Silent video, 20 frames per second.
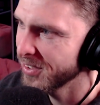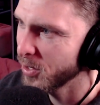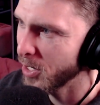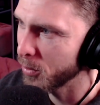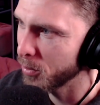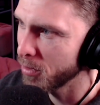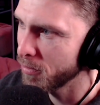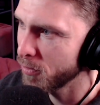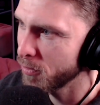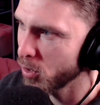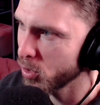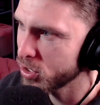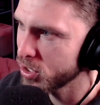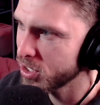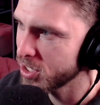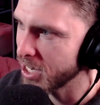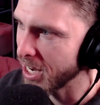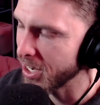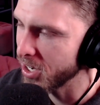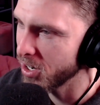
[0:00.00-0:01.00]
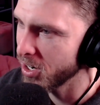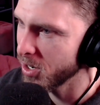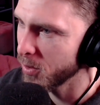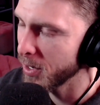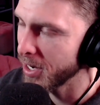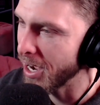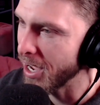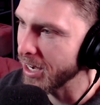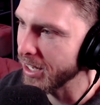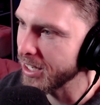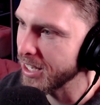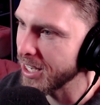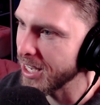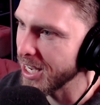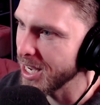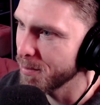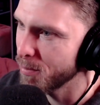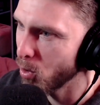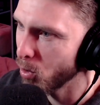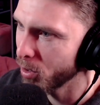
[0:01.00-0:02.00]
We got reverse Tigger, we got a
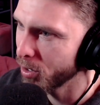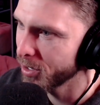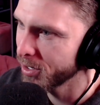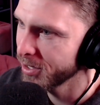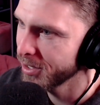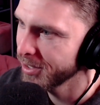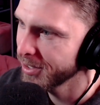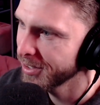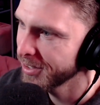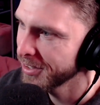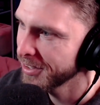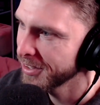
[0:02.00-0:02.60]
keyboard.